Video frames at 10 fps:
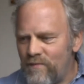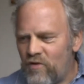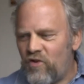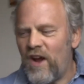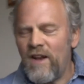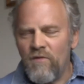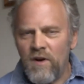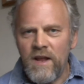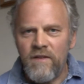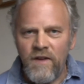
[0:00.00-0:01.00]

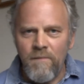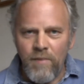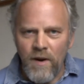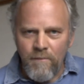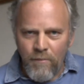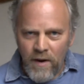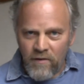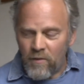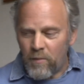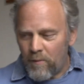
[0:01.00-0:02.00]
generally simple in
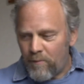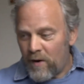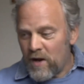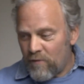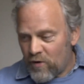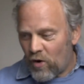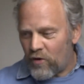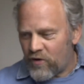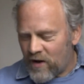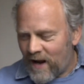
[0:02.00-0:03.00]
principle, but you've
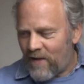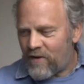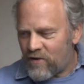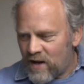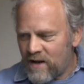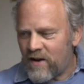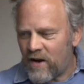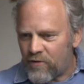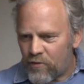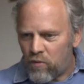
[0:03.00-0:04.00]
got to get the
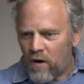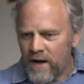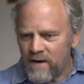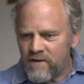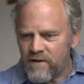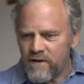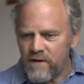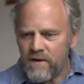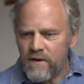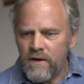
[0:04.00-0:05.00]
details right.
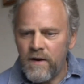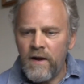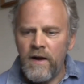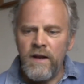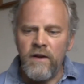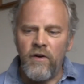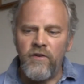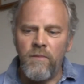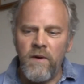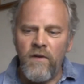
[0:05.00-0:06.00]
You've
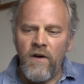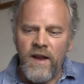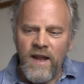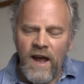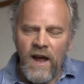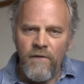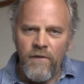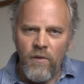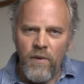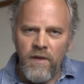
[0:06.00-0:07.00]
got to be very
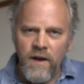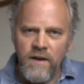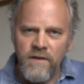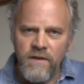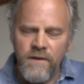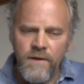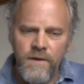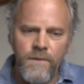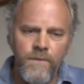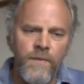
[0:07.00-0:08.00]
careful with it.
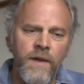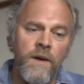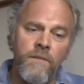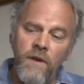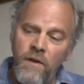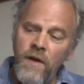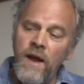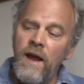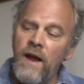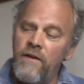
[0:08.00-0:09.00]
But the
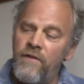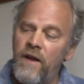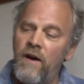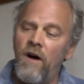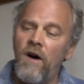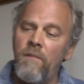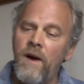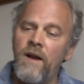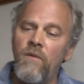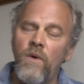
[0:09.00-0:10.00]
thing is, there are
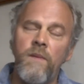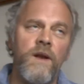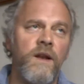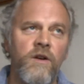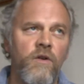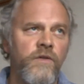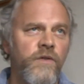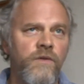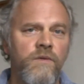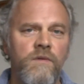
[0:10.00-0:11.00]
men and women
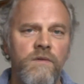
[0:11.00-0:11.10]
across